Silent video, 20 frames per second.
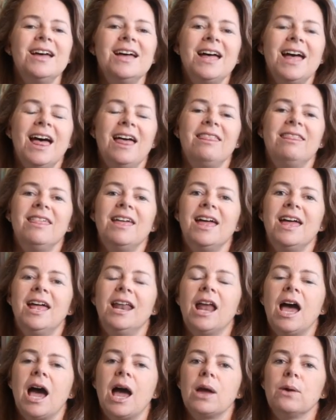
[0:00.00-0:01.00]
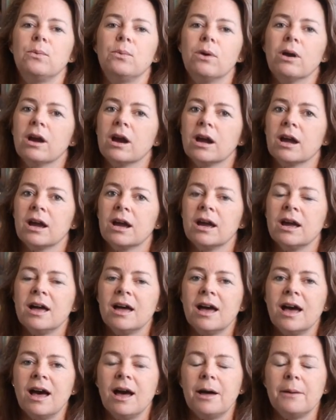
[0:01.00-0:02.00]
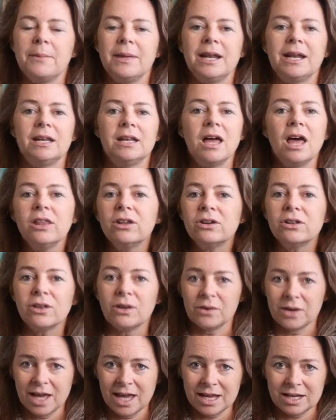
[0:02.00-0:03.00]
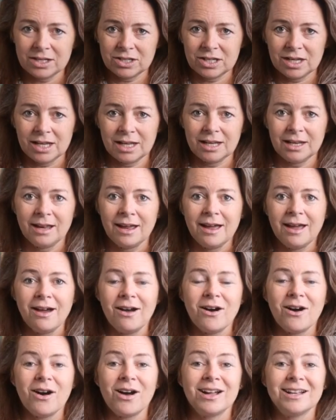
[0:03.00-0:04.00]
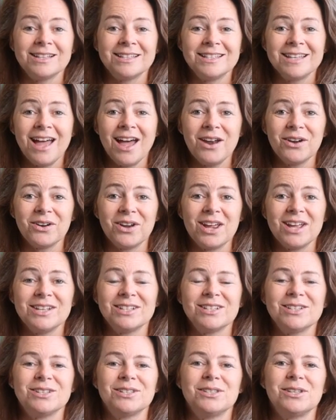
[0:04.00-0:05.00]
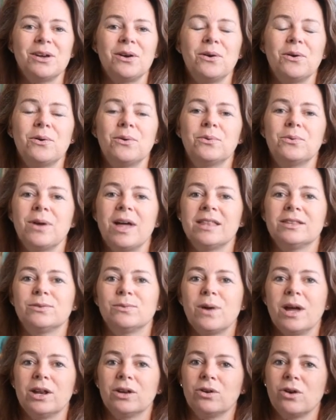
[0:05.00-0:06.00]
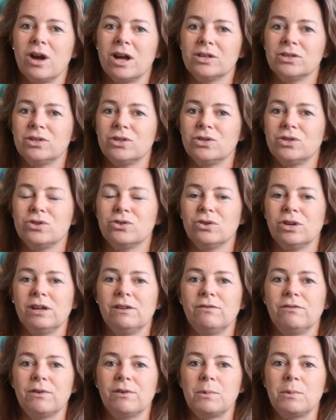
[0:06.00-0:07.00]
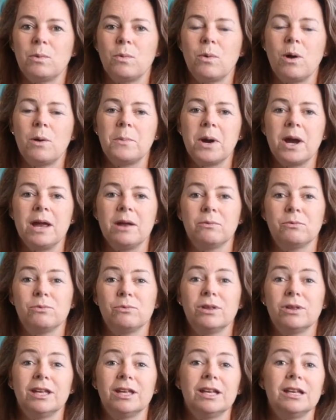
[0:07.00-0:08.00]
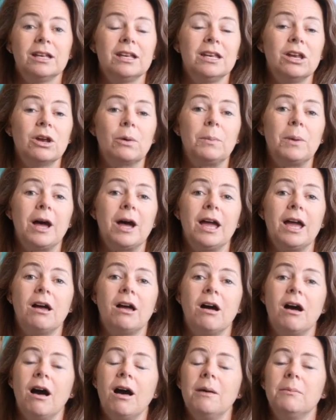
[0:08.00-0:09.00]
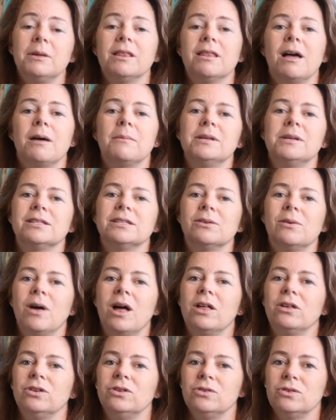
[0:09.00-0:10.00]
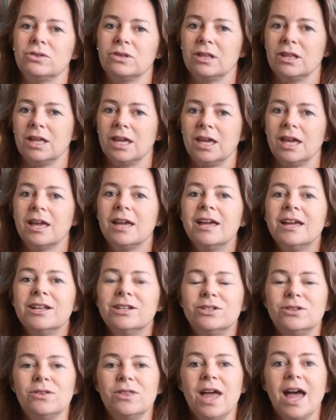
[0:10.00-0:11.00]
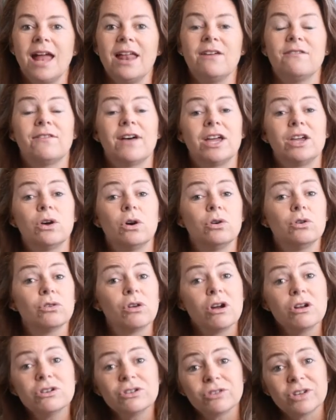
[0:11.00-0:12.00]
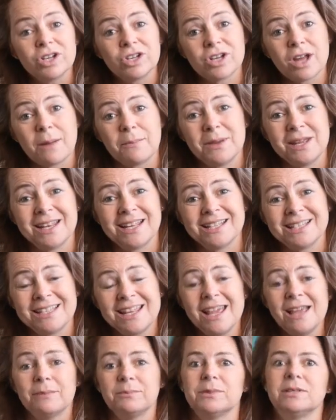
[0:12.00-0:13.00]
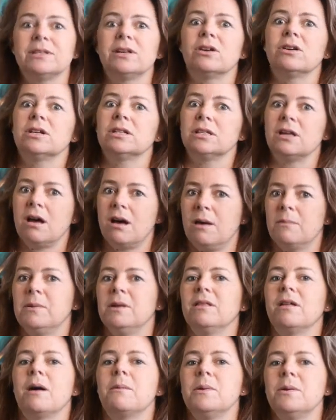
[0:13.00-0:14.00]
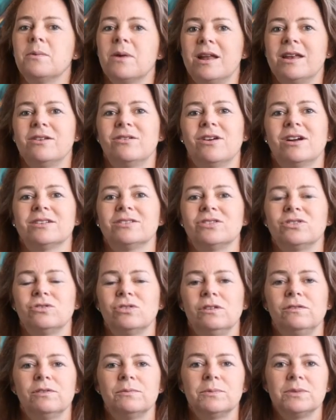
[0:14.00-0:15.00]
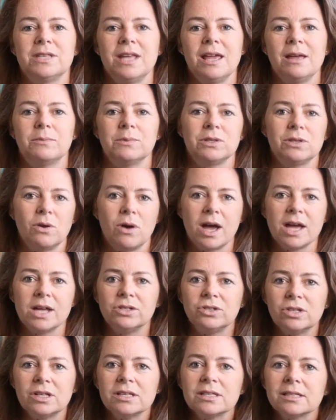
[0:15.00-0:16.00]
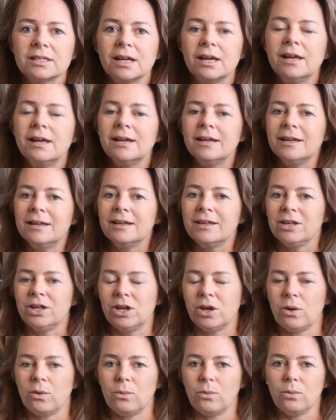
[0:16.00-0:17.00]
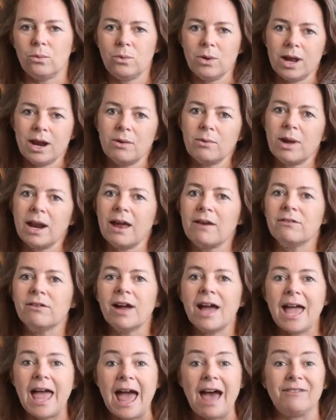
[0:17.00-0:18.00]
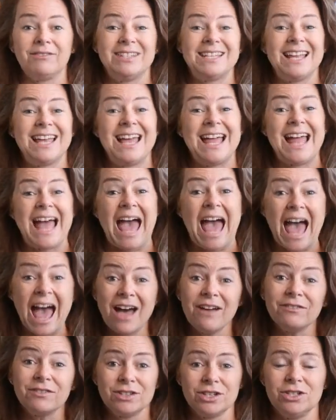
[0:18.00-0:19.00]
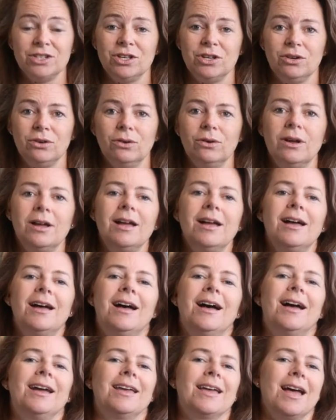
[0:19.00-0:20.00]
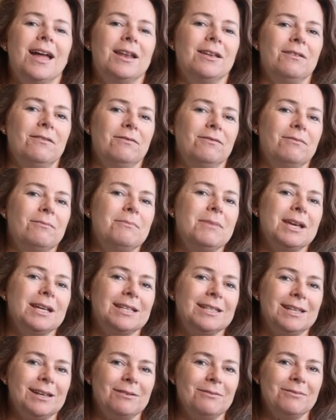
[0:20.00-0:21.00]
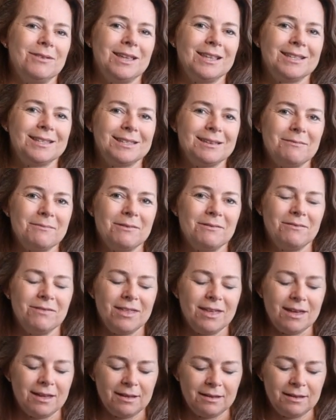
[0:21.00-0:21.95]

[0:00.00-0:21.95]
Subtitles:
And then I work in another location on Saturdays, and so that's right across the street from a Walmart and really nearby a Hobby Lobby, so I'll usually do that. If I go grocery shopping at Sam's, there's a Hobby Lobby right across the street from Sam's, so I just, whatever I have to do, I kind of mix it with some of the